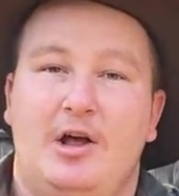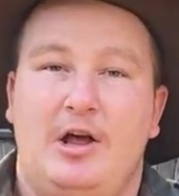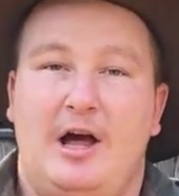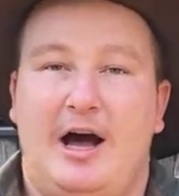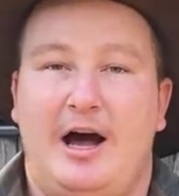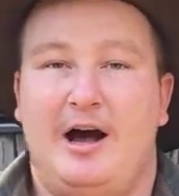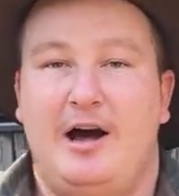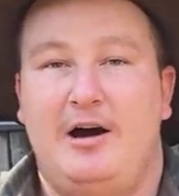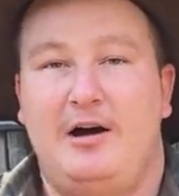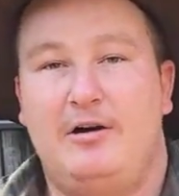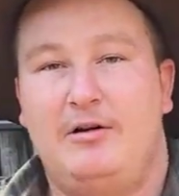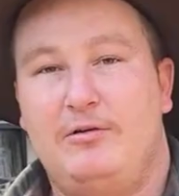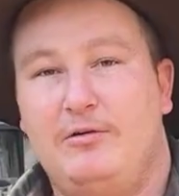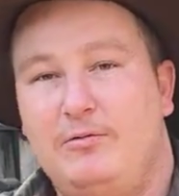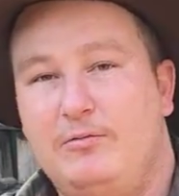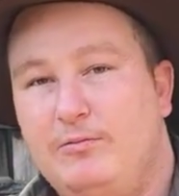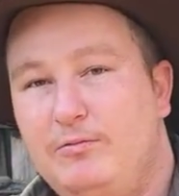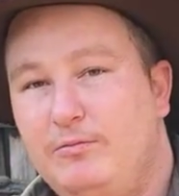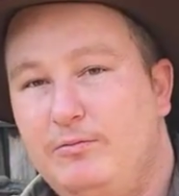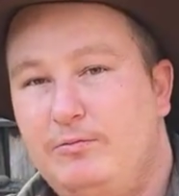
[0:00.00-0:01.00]
uh,
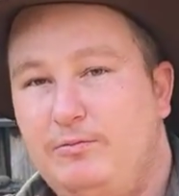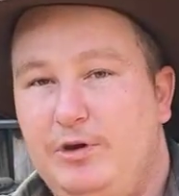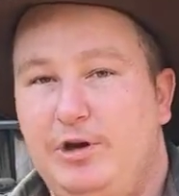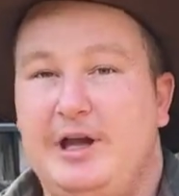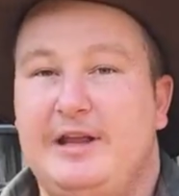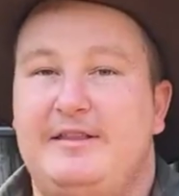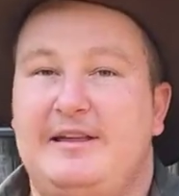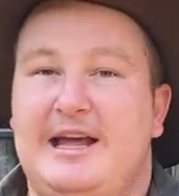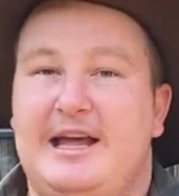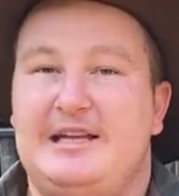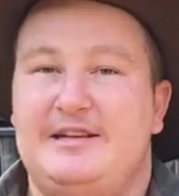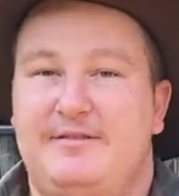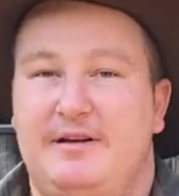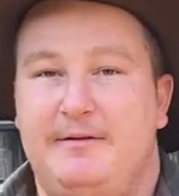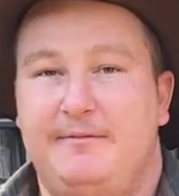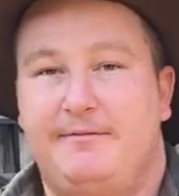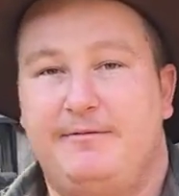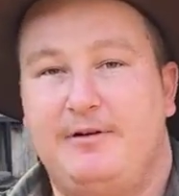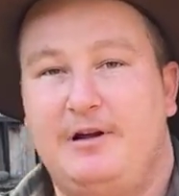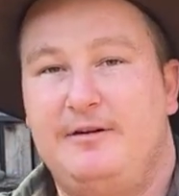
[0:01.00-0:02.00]
you get the
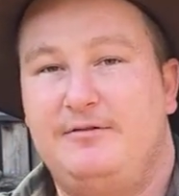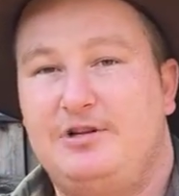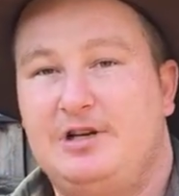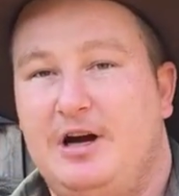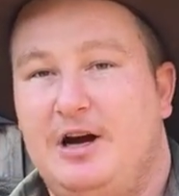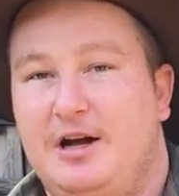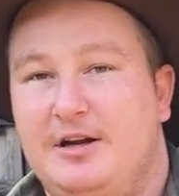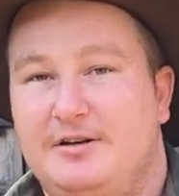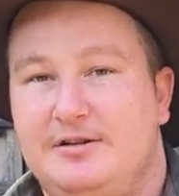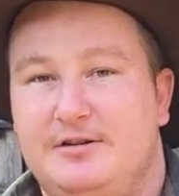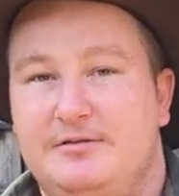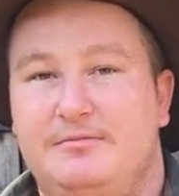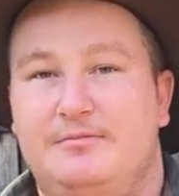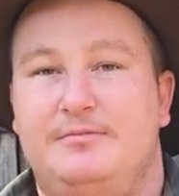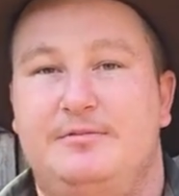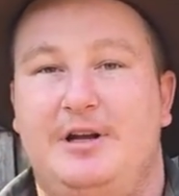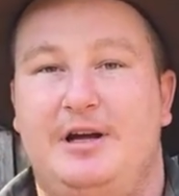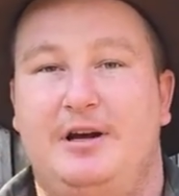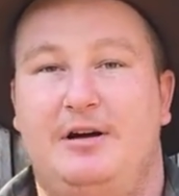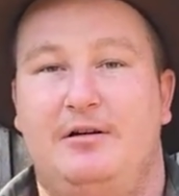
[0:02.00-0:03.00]
anti-venom free of charge.
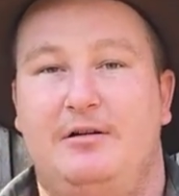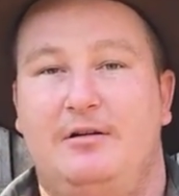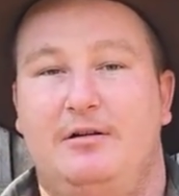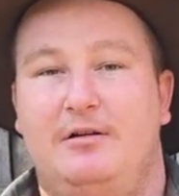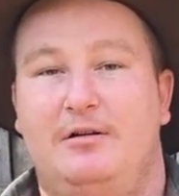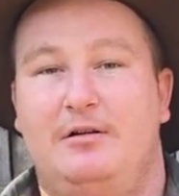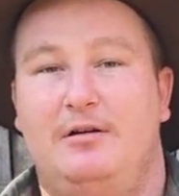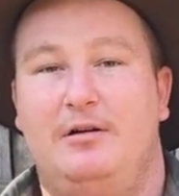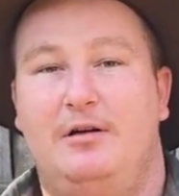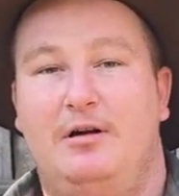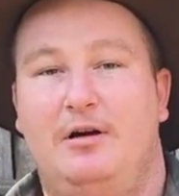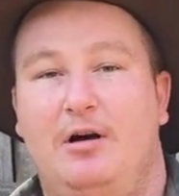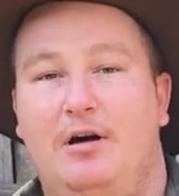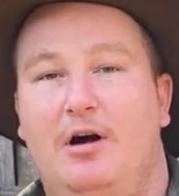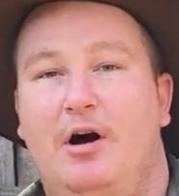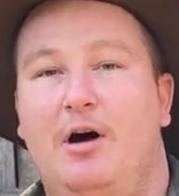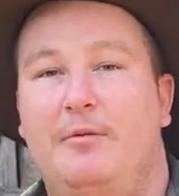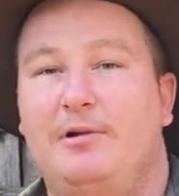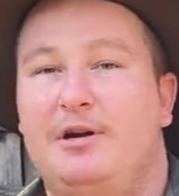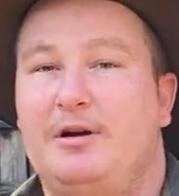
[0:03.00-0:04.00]
Now,
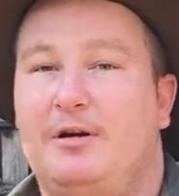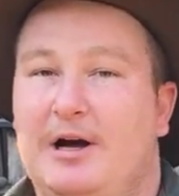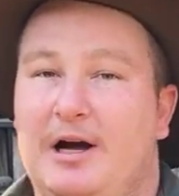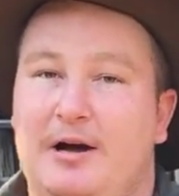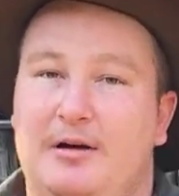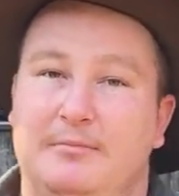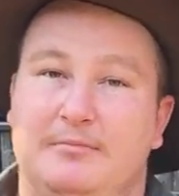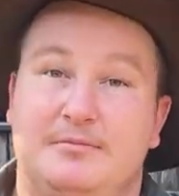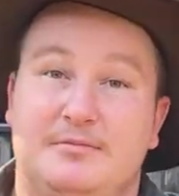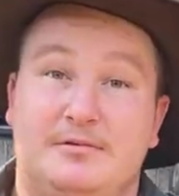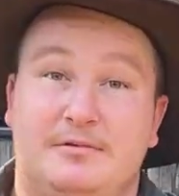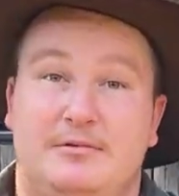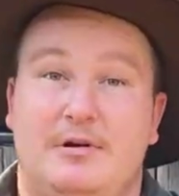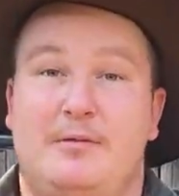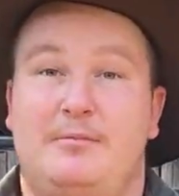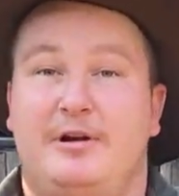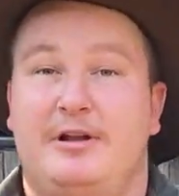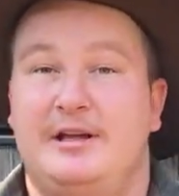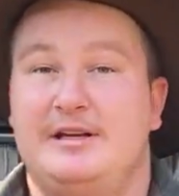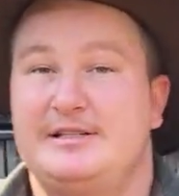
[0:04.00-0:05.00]
I'm going to um, grab
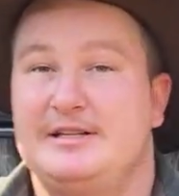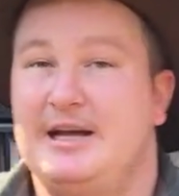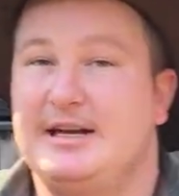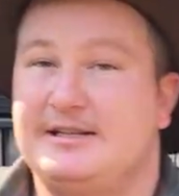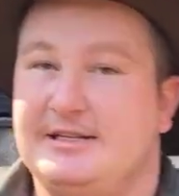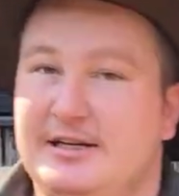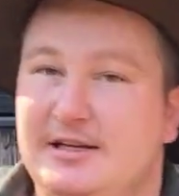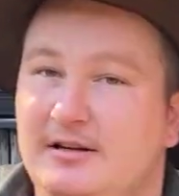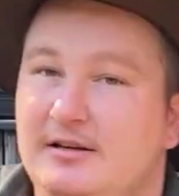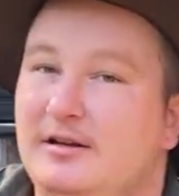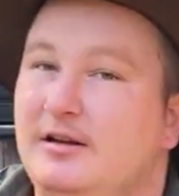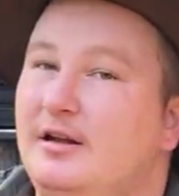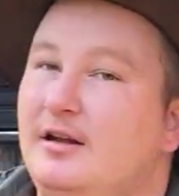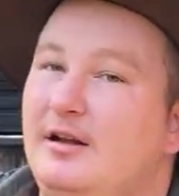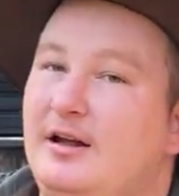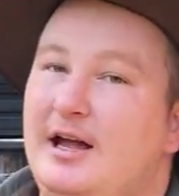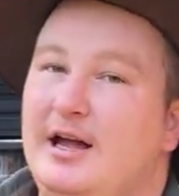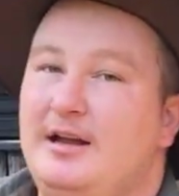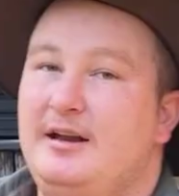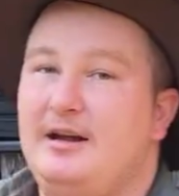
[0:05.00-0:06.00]
one of these snakes here
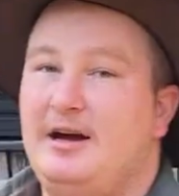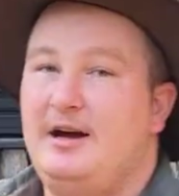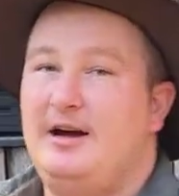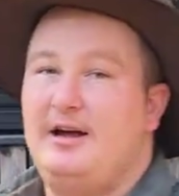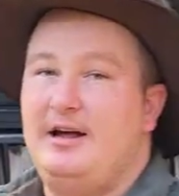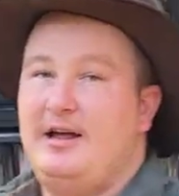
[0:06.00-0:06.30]
and uh,